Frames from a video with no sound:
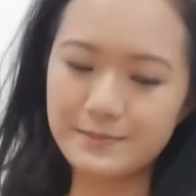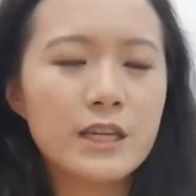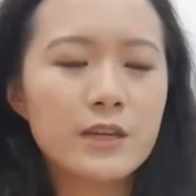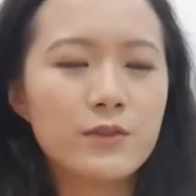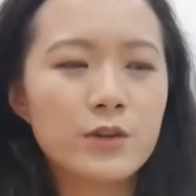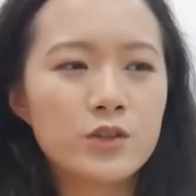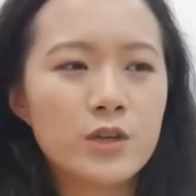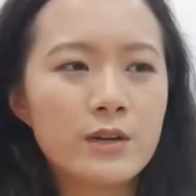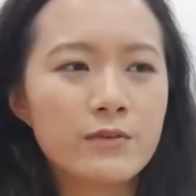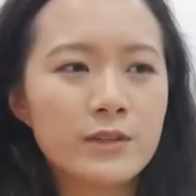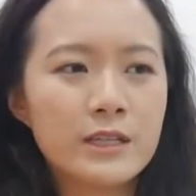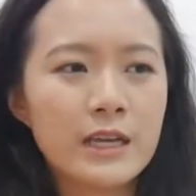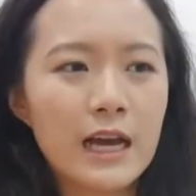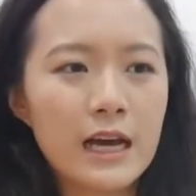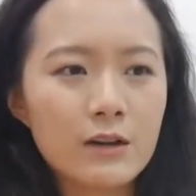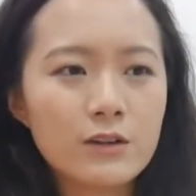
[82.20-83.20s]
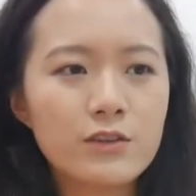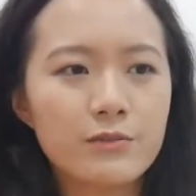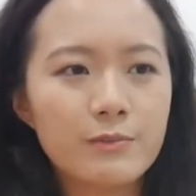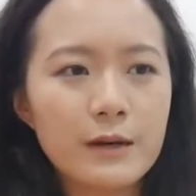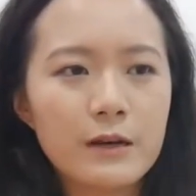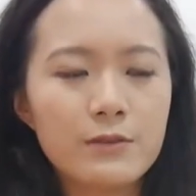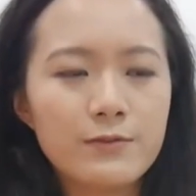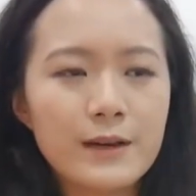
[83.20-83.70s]
If you're traveling out of
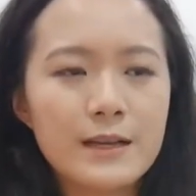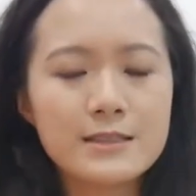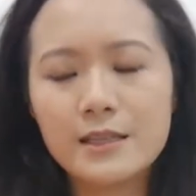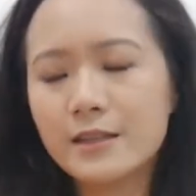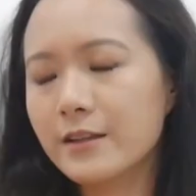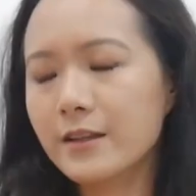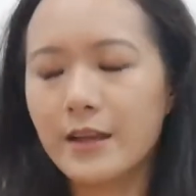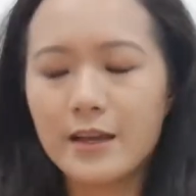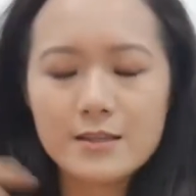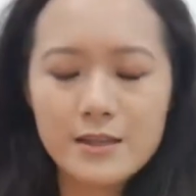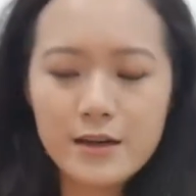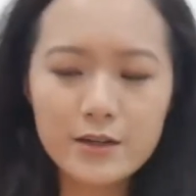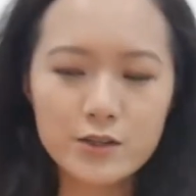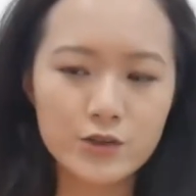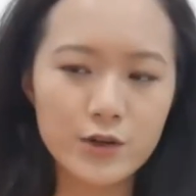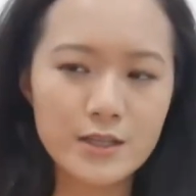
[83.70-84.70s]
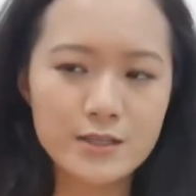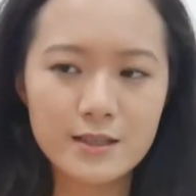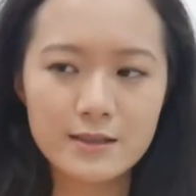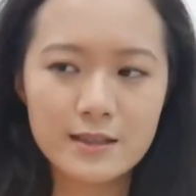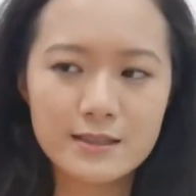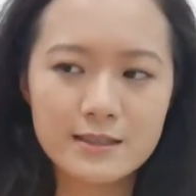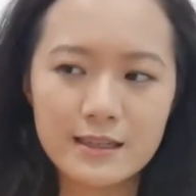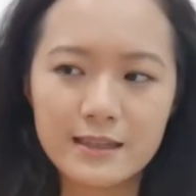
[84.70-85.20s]
Belfast, then yes, there are trains
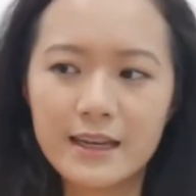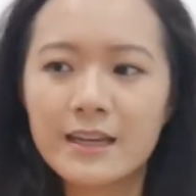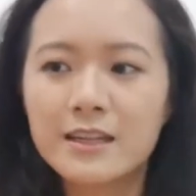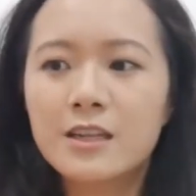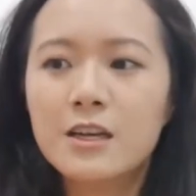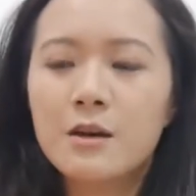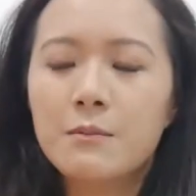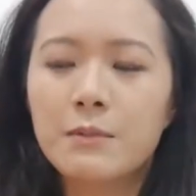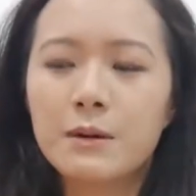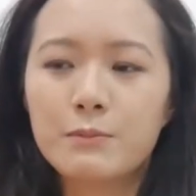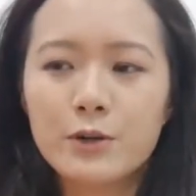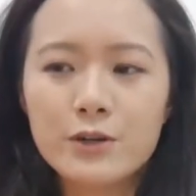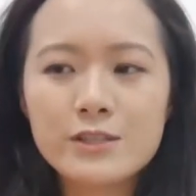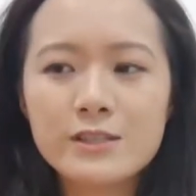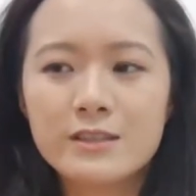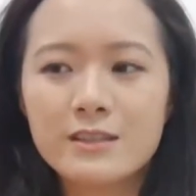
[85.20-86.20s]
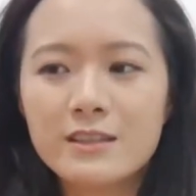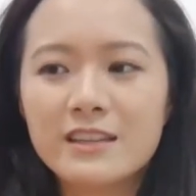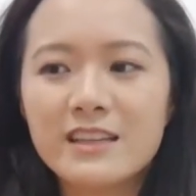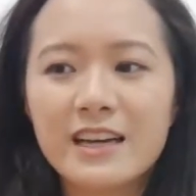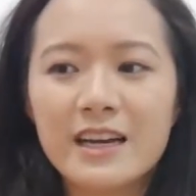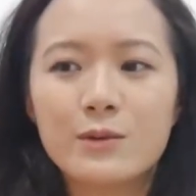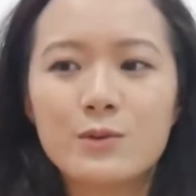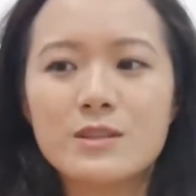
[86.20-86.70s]
and things like that. But
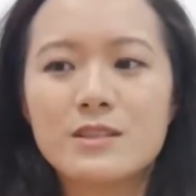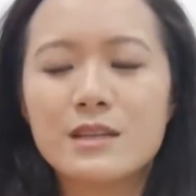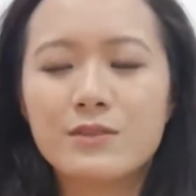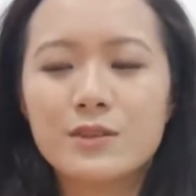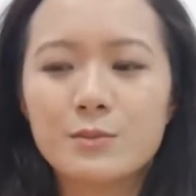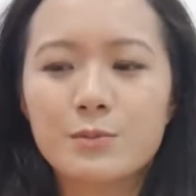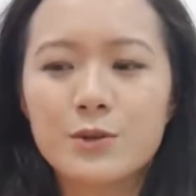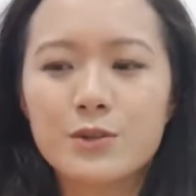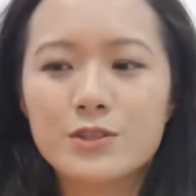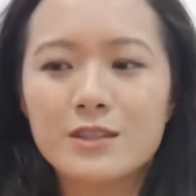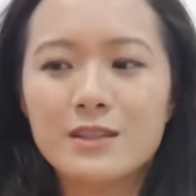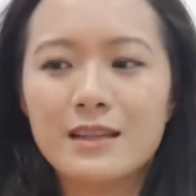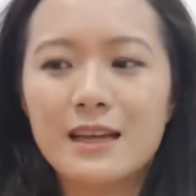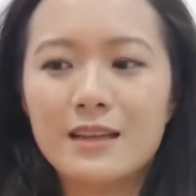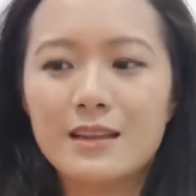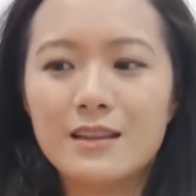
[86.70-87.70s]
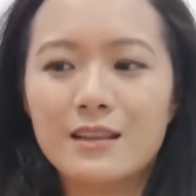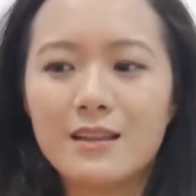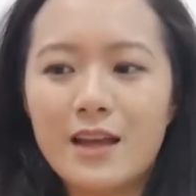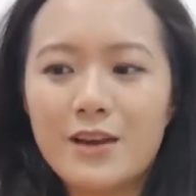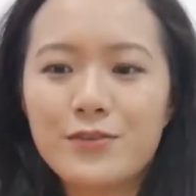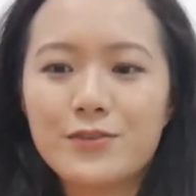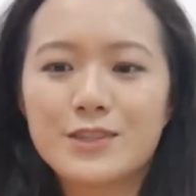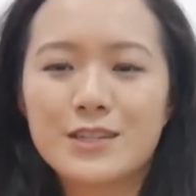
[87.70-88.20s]
personally, I was never the person that
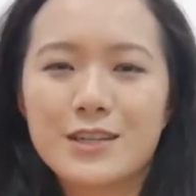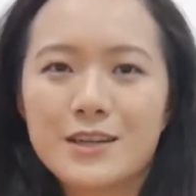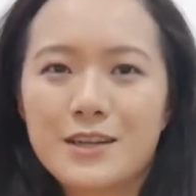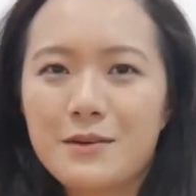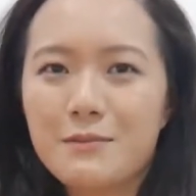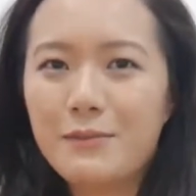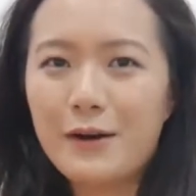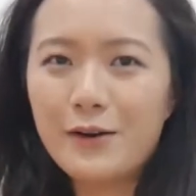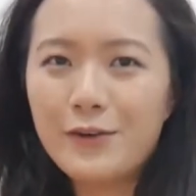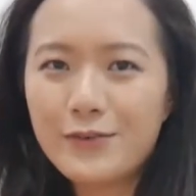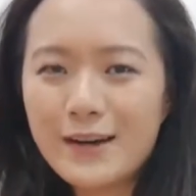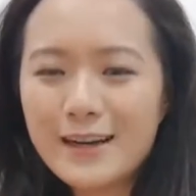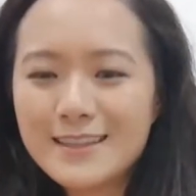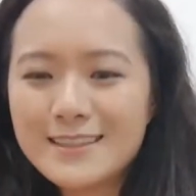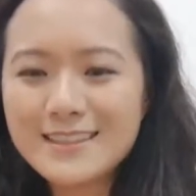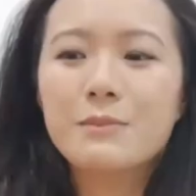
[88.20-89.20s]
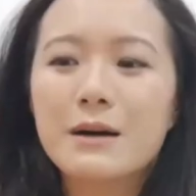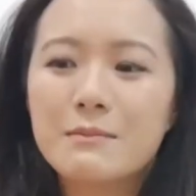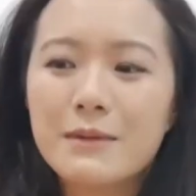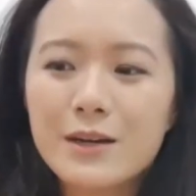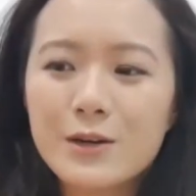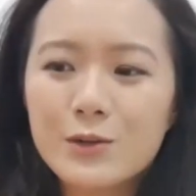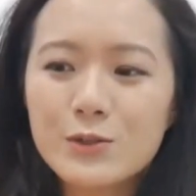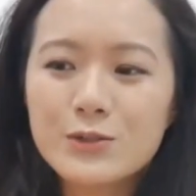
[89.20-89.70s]
left Belfast. But
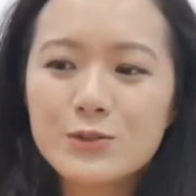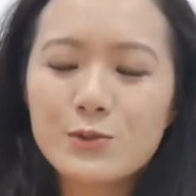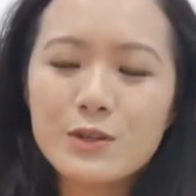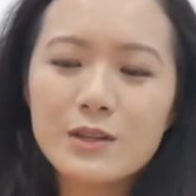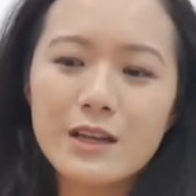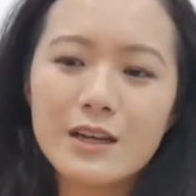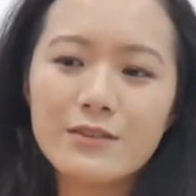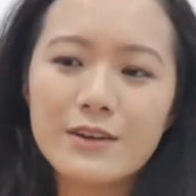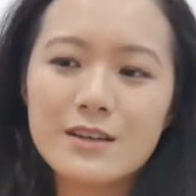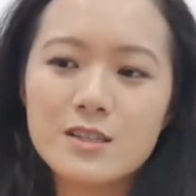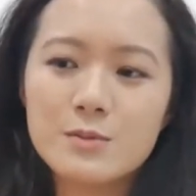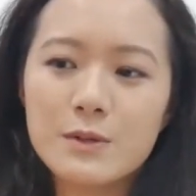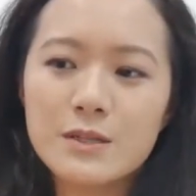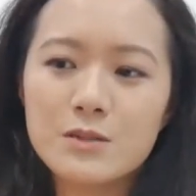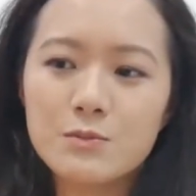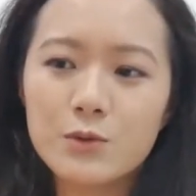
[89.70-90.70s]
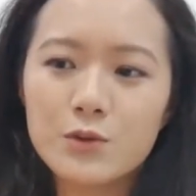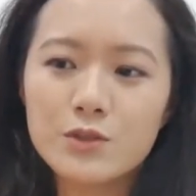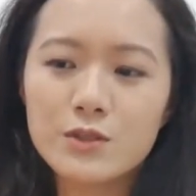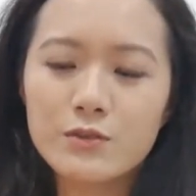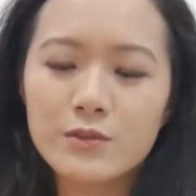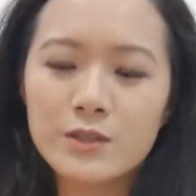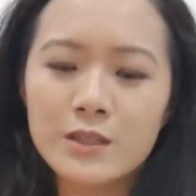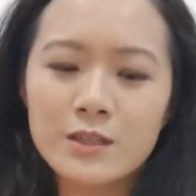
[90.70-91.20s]
my whole student life, I spent most
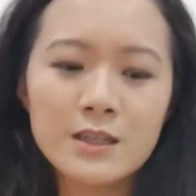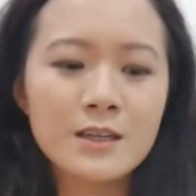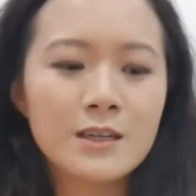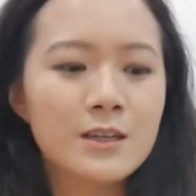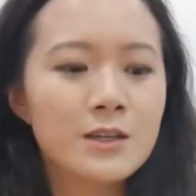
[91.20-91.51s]
of it